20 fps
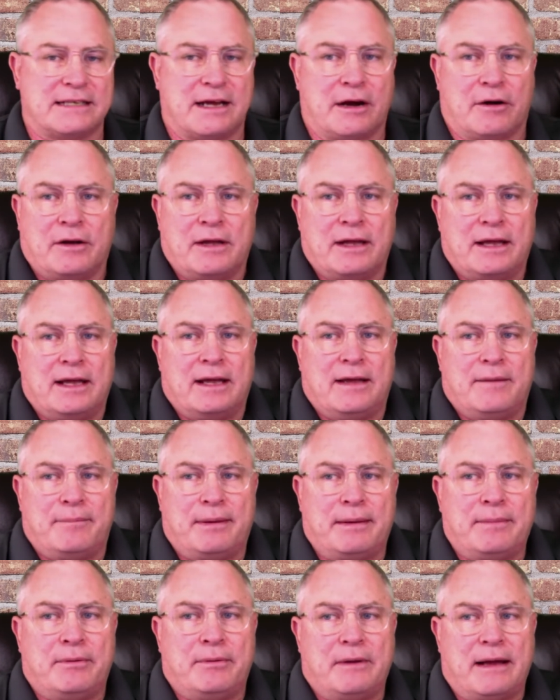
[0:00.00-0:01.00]
Now,
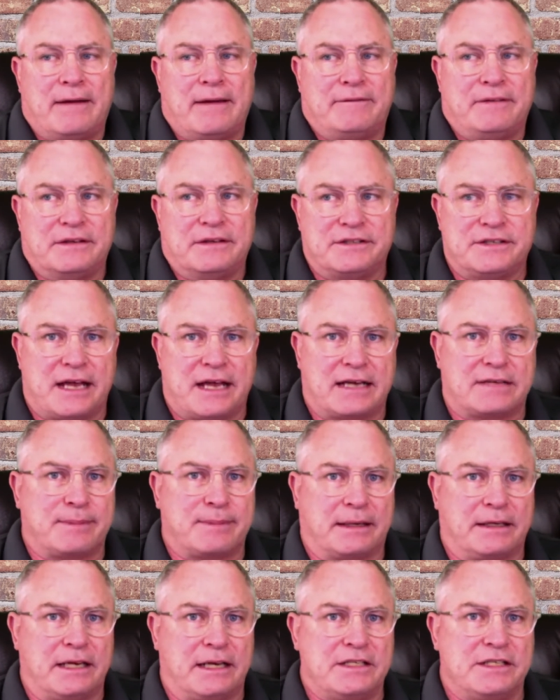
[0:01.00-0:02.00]
people have this
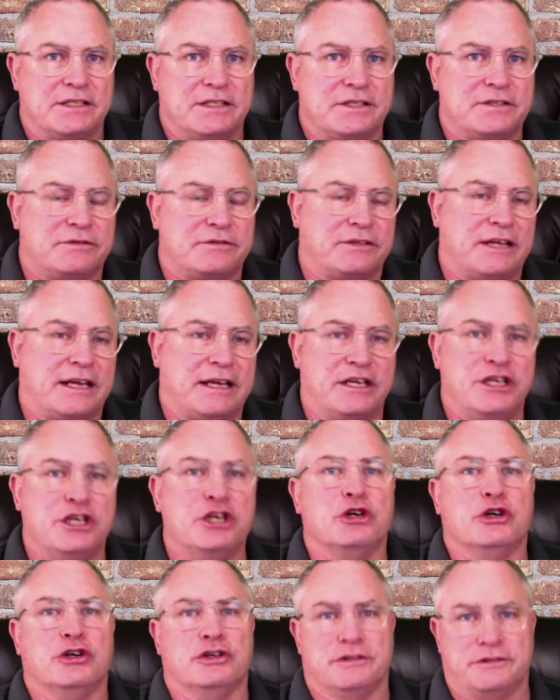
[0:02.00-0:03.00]
expectation this will take
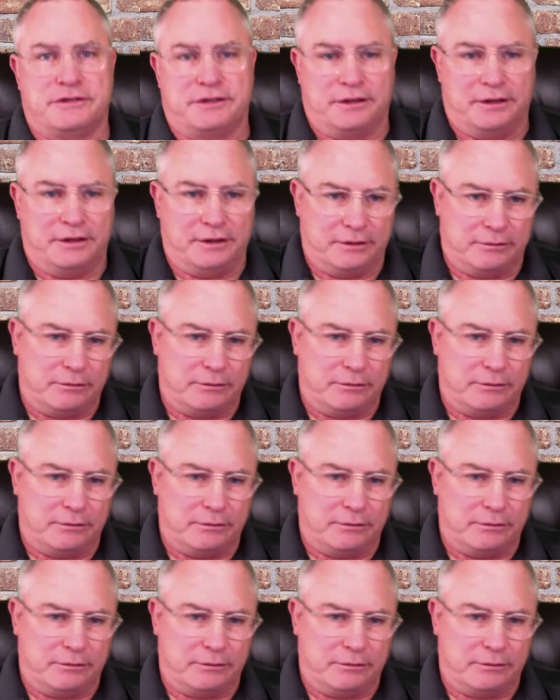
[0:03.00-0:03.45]
years to do.